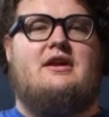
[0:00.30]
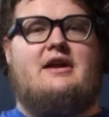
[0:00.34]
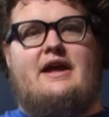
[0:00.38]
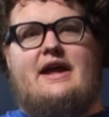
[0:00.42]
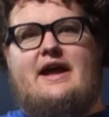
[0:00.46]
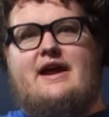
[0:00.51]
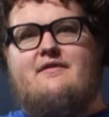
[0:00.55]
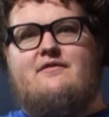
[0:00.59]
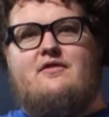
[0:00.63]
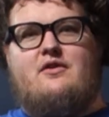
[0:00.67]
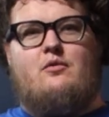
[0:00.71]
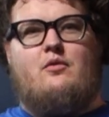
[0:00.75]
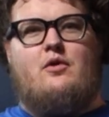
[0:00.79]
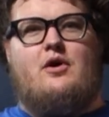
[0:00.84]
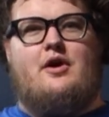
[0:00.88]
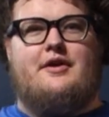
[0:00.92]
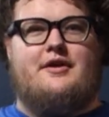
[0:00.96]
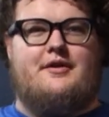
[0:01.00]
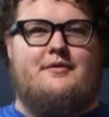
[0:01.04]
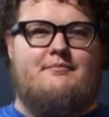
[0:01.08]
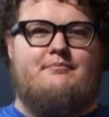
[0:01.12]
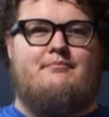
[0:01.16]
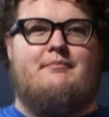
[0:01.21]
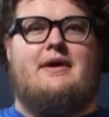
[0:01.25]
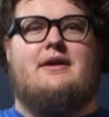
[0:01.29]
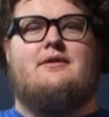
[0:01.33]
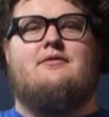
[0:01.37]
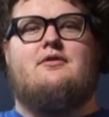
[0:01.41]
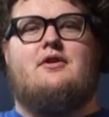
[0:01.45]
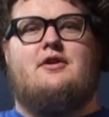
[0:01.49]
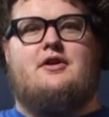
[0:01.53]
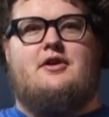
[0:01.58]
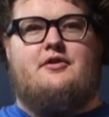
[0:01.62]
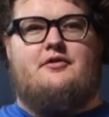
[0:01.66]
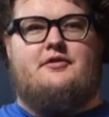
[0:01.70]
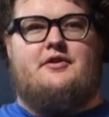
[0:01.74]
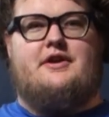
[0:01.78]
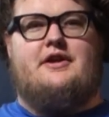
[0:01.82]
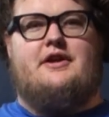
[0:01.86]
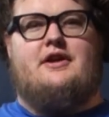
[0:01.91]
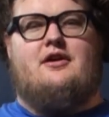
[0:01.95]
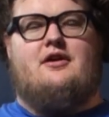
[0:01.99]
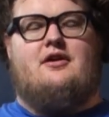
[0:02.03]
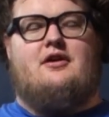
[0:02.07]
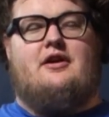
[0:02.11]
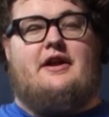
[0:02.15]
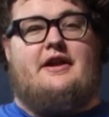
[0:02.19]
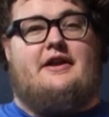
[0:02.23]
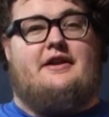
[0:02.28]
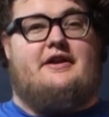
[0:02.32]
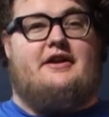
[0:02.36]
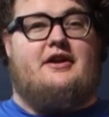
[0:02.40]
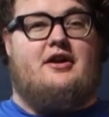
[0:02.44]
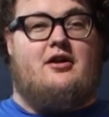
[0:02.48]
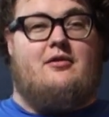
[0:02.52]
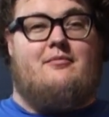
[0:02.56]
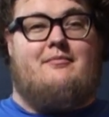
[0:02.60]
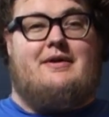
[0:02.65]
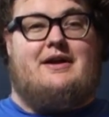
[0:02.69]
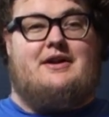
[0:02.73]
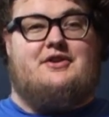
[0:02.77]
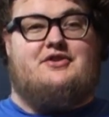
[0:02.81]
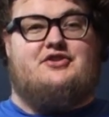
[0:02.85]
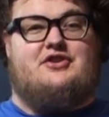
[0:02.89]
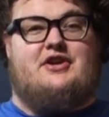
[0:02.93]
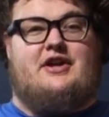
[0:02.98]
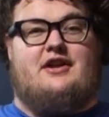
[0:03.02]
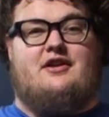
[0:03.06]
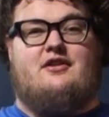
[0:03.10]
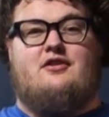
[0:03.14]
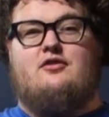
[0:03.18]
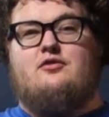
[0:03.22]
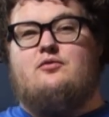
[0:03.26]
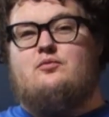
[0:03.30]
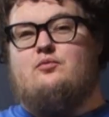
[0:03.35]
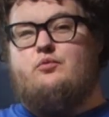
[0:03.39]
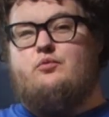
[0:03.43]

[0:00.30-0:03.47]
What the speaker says: Hey everyone, Ben Runo here, and here on my channel